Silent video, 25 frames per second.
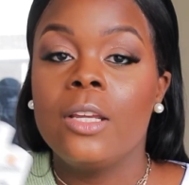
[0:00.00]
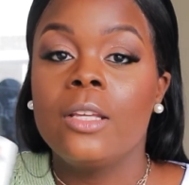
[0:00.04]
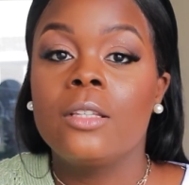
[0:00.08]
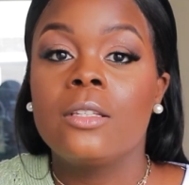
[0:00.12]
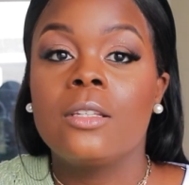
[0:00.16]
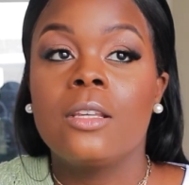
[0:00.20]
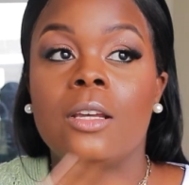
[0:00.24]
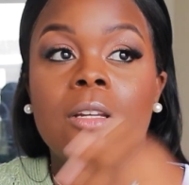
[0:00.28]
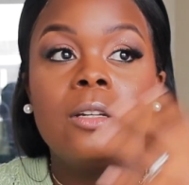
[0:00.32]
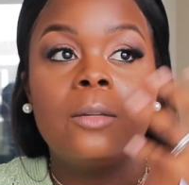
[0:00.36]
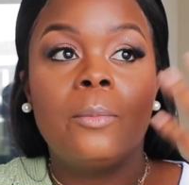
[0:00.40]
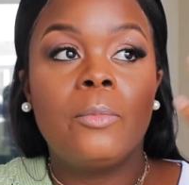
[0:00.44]

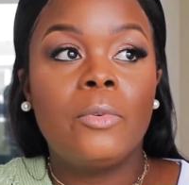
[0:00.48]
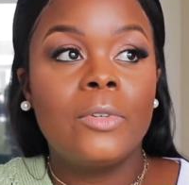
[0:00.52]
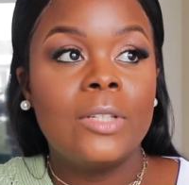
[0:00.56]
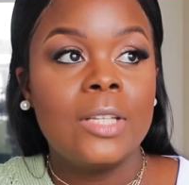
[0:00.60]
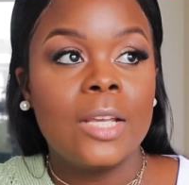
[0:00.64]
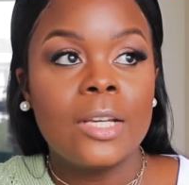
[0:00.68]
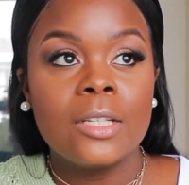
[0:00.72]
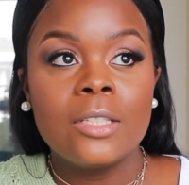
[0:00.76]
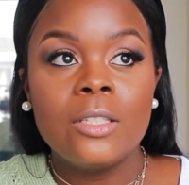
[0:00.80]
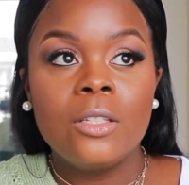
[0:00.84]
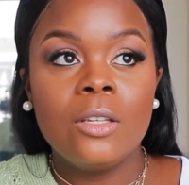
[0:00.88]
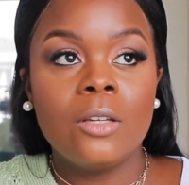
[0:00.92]
It's gonna
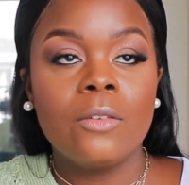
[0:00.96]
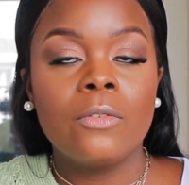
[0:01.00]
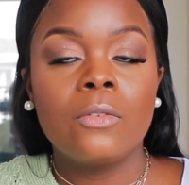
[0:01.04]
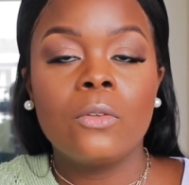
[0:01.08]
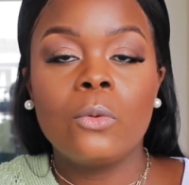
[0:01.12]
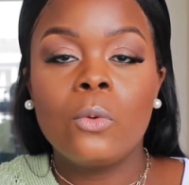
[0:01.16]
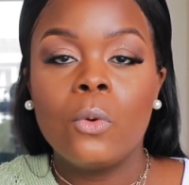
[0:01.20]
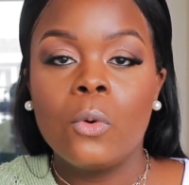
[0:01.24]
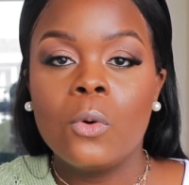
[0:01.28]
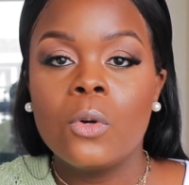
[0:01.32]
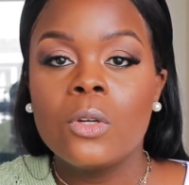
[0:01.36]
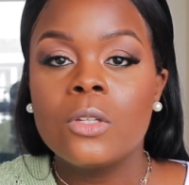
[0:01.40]
protect you, of
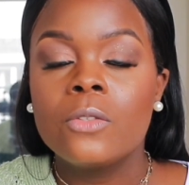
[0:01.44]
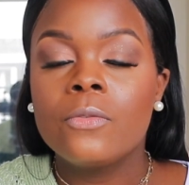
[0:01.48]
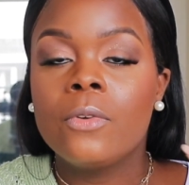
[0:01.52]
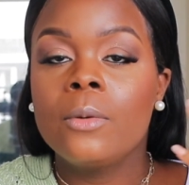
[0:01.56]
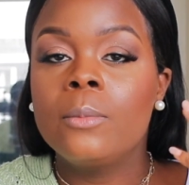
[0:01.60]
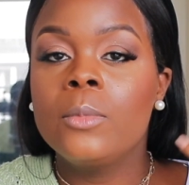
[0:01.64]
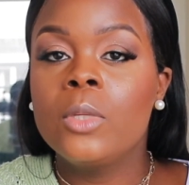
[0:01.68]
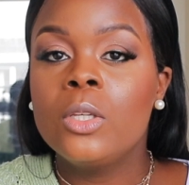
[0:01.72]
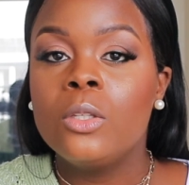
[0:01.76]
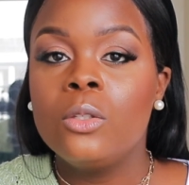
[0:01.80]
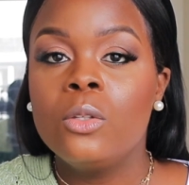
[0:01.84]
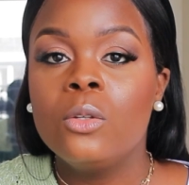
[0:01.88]
course,
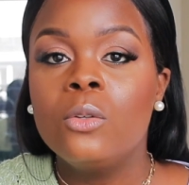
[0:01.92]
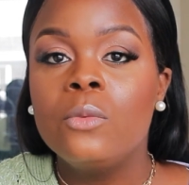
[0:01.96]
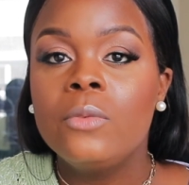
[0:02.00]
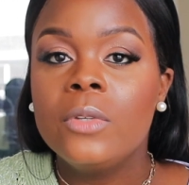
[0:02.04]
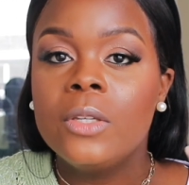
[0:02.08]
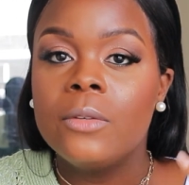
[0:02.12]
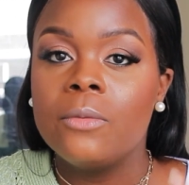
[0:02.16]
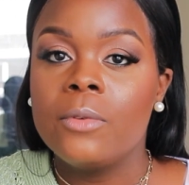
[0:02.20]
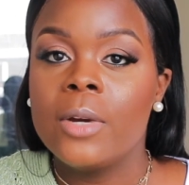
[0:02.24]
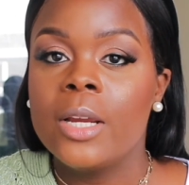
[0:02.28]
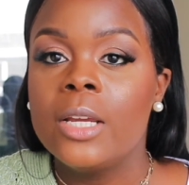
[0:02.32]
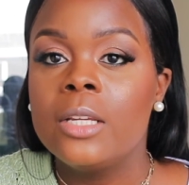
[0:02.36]
from the
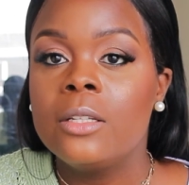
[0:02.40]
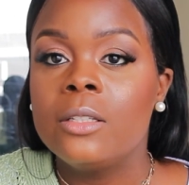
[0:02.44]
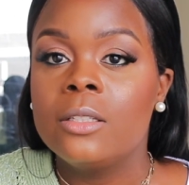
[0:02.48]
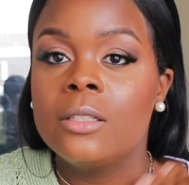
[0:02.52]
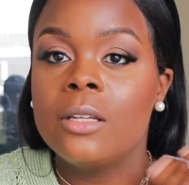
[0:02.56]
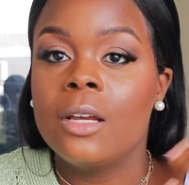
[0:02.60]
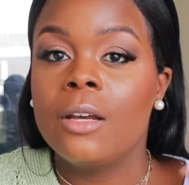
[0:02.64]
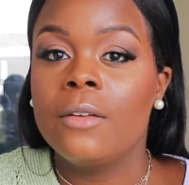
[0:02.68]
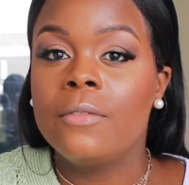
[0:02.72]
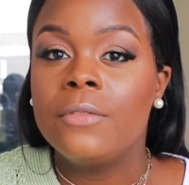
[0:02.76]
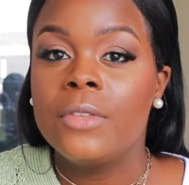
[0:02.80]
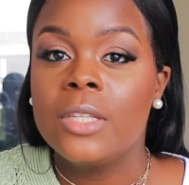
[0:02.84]
UV ray
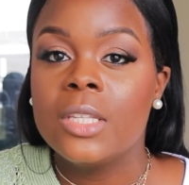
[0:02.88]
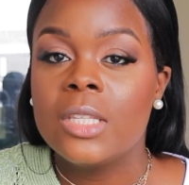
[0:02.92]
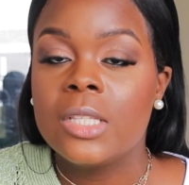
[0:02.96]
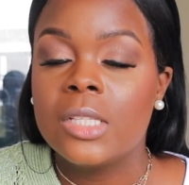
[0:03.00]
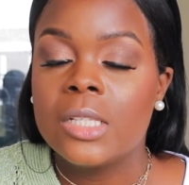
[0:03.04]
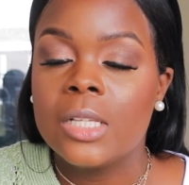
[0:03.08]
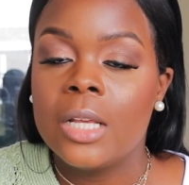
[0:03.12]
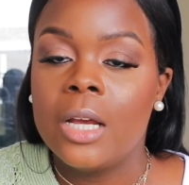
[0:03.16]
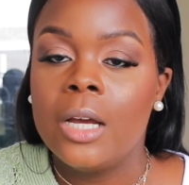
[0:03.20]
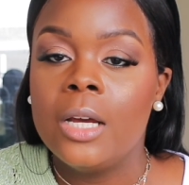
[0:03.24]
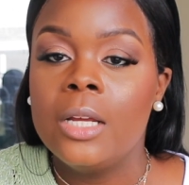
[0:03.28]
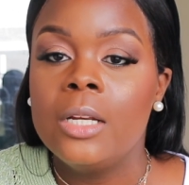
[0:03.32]
of the
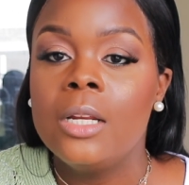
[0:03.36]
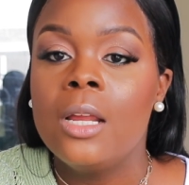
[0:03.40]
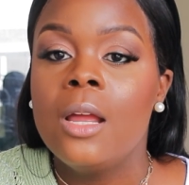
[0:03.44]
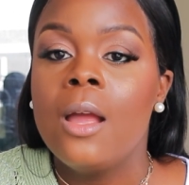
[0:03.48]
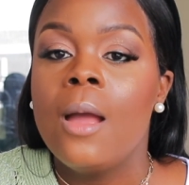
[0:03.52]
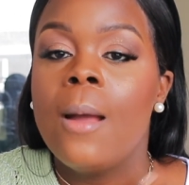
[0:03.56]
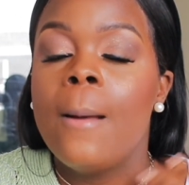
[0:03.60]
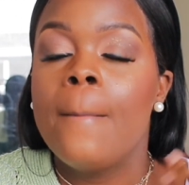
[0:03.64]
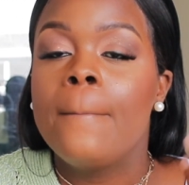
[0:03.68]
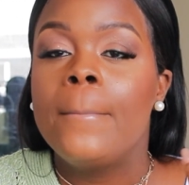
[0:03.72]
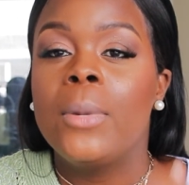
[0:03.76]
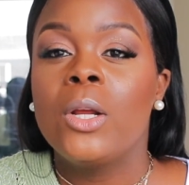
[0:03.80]

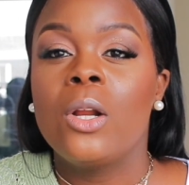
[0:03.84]
sun,